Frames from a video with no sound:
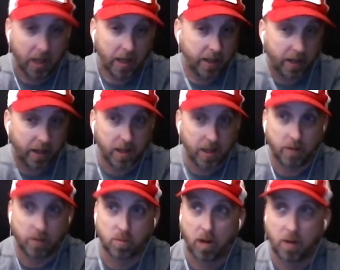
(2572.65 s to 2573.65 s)
I think it was
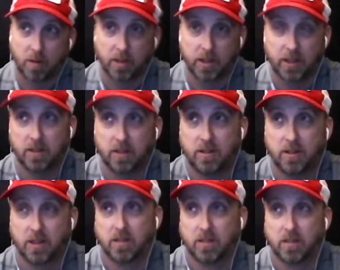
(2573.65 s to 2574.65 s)
probably just
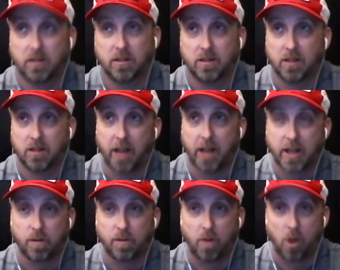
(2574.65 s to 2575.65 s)
last
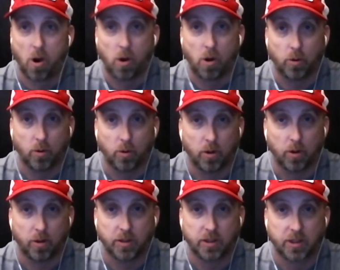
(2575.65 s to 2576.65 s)
fall, or
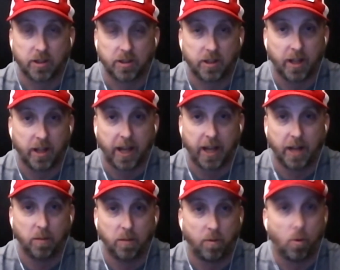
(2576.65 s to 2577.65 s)
just
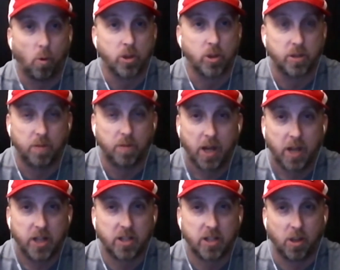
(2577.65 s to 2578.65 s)
again
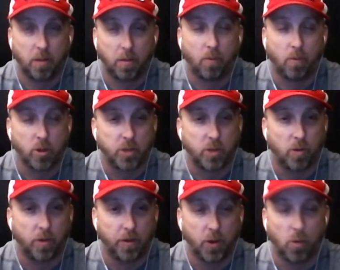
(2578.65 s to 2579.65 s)
just a little before she
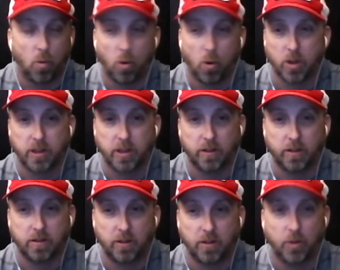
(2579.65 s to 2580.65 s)
won the awards and
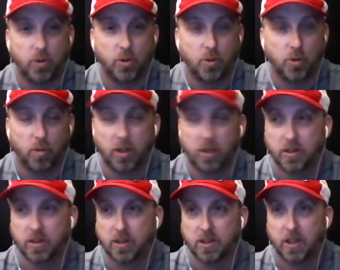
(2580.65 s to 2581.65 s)
knew who she was,
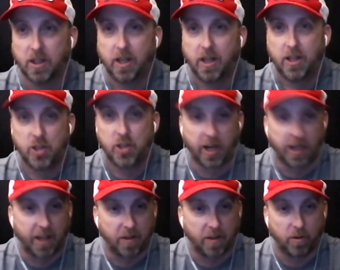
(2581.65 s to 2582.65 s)
and checked
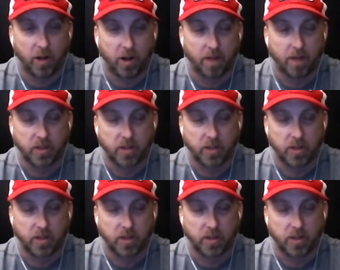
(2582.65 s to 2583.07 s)
out that obviously